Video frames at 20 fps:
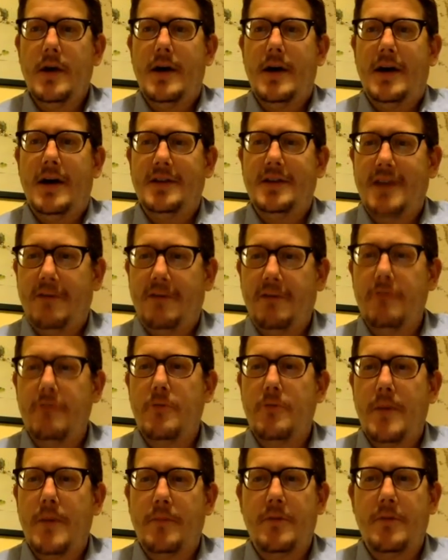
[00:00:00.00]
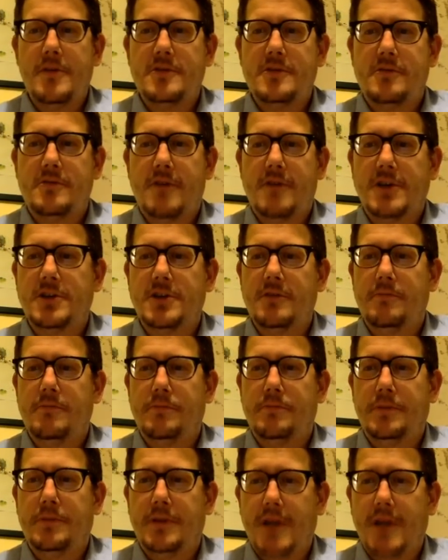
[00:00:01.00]
I'll definitely remember this direction of
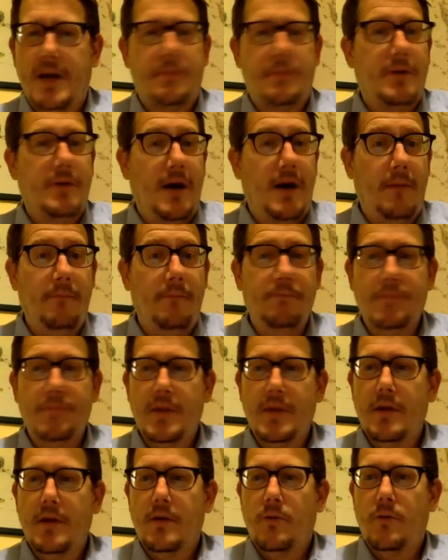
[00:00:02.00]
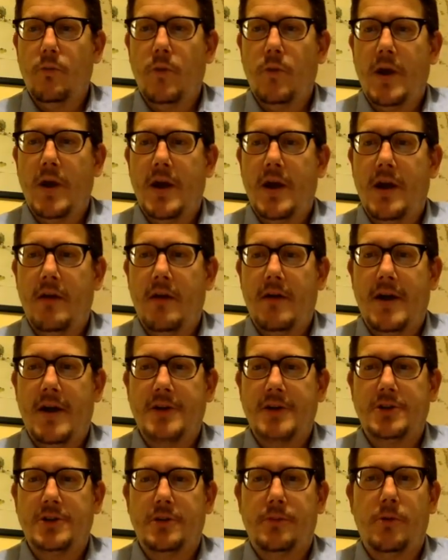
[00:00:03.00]
play problem where I
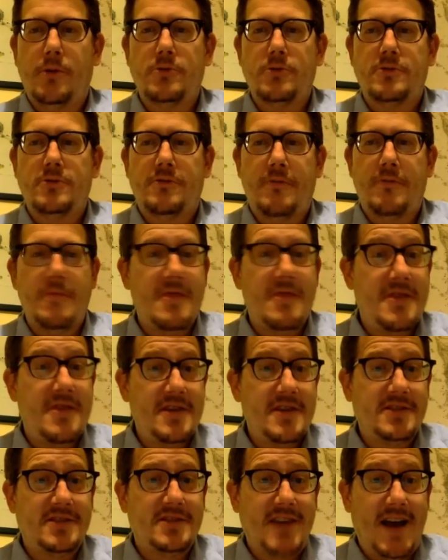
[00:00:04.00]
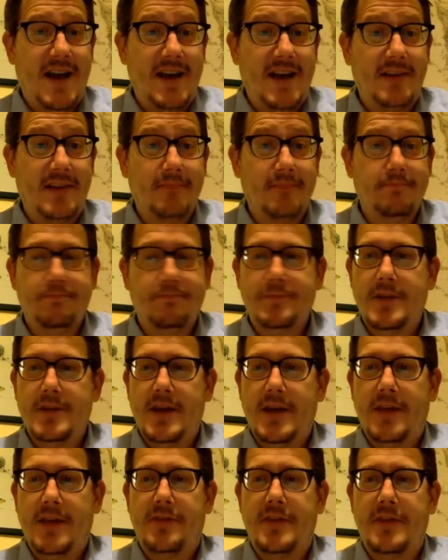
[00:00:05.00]
should approach from this side to
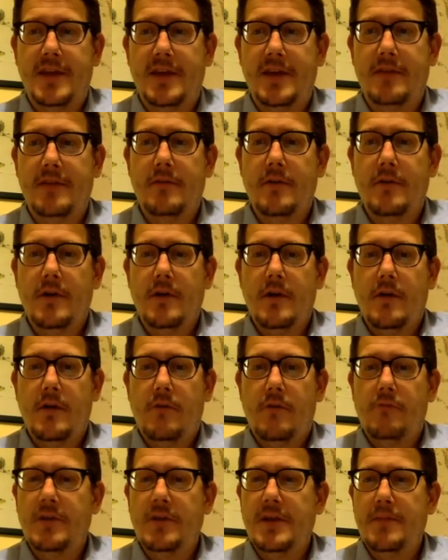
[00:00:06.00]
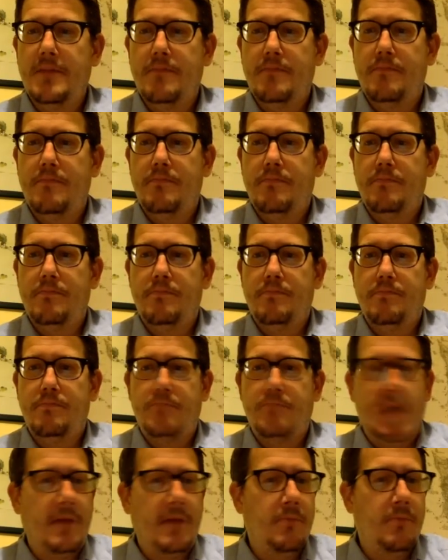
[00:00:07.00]
get the really
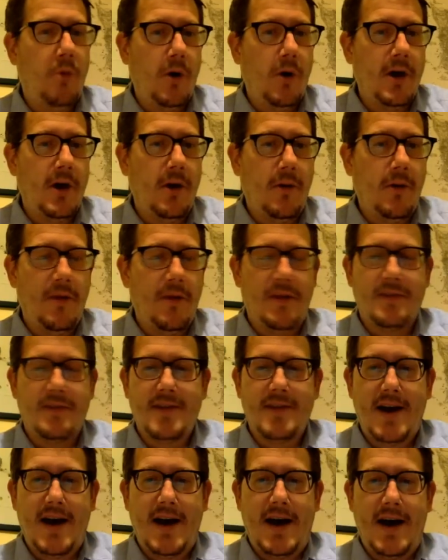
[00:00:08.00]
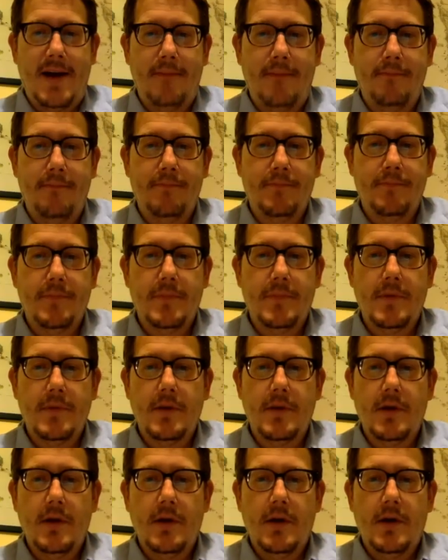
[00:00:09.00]
big moyo on the top.
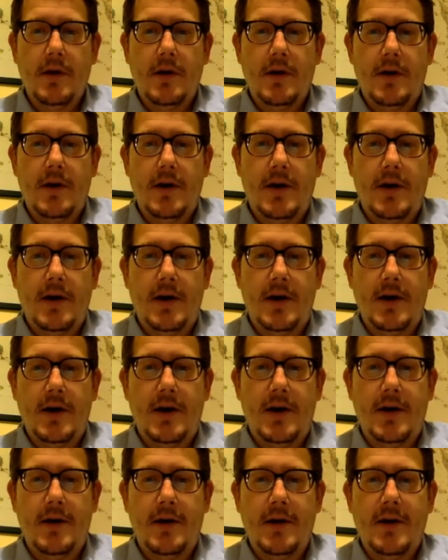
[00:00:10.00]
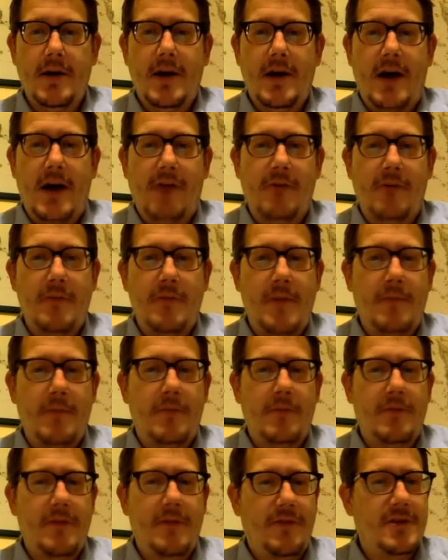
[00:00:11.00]
I'll
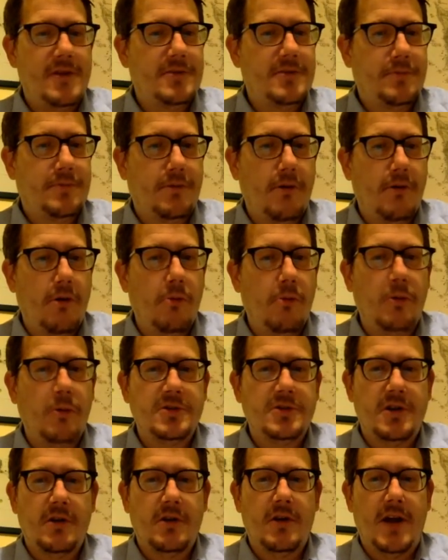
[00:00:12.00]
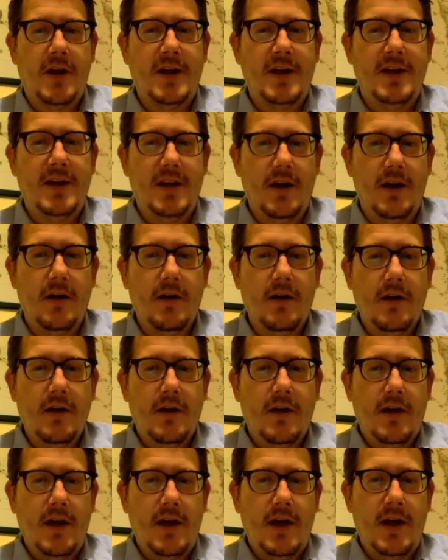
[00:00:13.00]
remember that this probe wasn't a good idea,
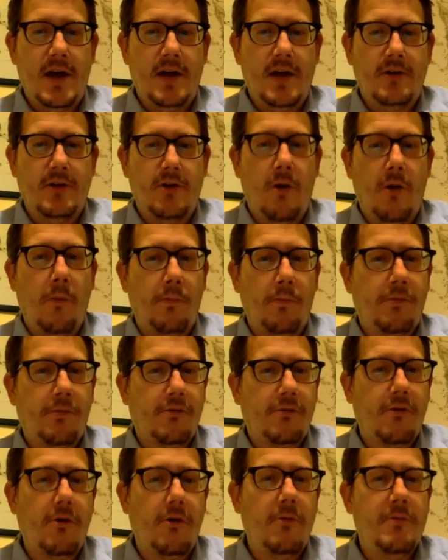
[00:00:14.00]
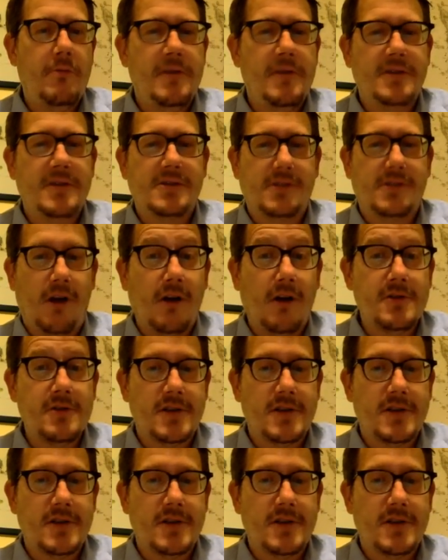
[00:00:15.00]
and don't probe this large